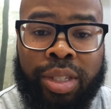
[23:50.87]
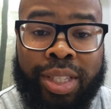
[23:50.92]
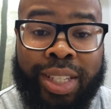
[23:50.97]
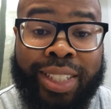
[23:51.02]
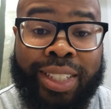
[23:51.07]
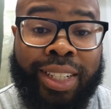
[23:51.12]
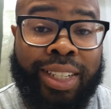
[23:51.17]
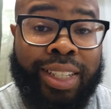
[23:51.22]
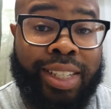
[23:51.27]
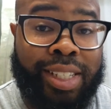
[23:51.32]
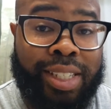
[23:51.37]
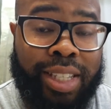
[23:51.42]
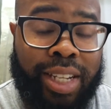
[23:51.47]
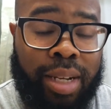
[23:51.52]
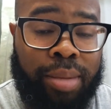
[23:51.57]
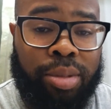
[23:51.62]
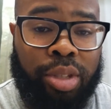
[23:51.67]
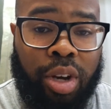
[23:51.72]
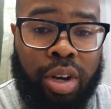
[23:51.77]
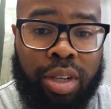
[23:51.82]
The list that
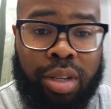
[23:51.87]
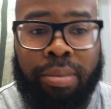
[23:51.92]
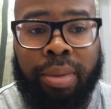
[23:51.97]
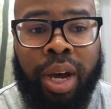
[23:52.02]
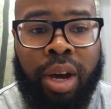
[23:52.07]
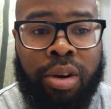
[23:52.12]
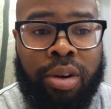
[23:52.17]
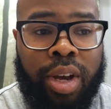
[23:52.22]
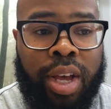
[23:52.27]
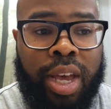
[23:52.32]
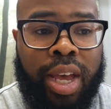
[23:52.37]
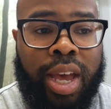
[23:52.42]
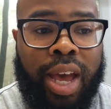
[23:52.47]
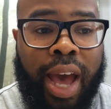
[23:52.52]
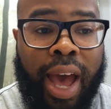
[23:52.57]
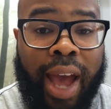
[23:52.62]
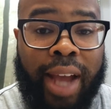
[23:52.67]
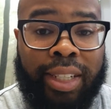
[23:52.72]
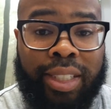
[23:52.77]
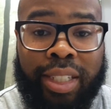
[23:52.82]
I'm talking about
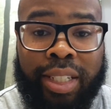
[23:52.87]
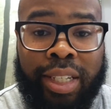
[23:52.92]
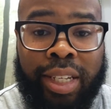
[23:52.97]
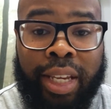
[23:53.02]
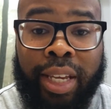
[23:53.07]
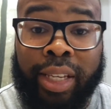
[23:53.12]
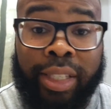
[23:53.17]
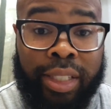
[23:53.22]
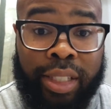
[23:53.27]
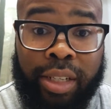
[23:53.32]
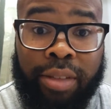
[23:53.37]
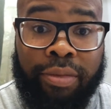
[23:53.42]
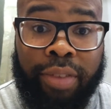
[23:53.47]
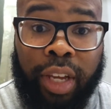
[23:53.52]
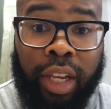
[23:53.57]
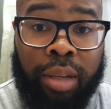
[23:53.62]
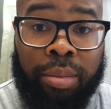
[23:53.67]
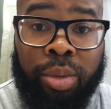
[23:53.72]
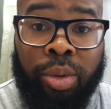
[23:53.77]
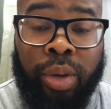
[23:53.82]
actually isn't
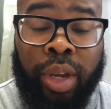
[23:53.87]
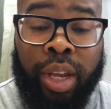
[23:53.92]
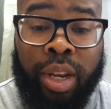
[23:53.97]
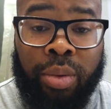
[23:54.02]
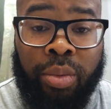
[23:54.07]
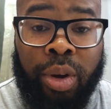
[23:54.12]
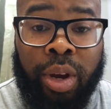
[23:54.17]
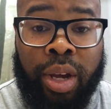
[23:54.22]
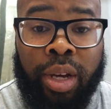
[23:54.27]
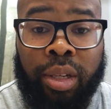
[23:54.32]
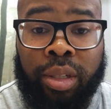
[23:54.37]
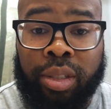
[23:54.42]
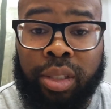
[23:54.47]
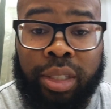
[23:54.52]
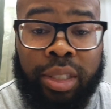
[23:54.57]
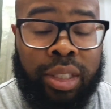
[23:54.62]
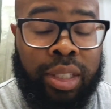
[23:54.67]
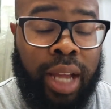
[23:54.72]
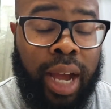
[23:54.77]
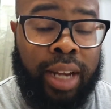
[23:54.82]
available anywhere else.
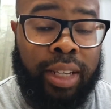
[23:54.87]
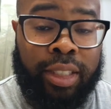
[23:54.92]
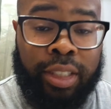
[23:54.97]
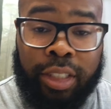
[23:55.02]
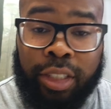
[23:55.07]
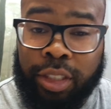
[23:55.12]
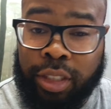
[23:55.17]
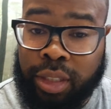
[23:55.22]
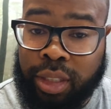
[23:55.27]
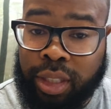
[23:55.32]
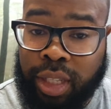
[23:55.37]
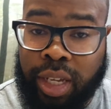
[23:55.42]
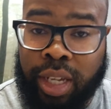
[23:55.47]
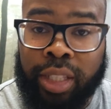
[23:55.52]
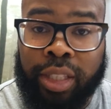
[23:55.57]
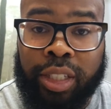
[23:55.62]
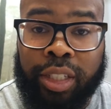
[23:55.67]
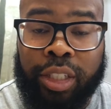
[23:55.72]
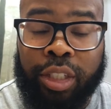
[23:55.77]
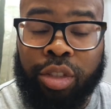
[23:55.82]
It's not in
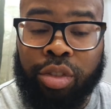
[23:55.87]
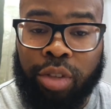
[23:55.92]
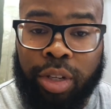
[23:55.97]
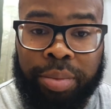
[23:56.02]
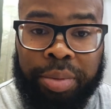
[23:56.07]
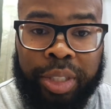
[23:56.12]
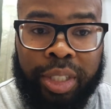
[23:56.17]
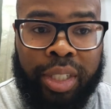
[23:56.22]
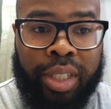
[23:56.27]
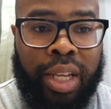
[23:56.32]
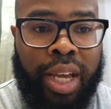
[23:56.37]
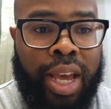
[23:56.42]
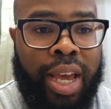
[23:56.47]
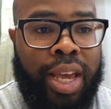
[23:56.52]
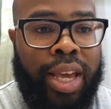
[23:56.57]
the description.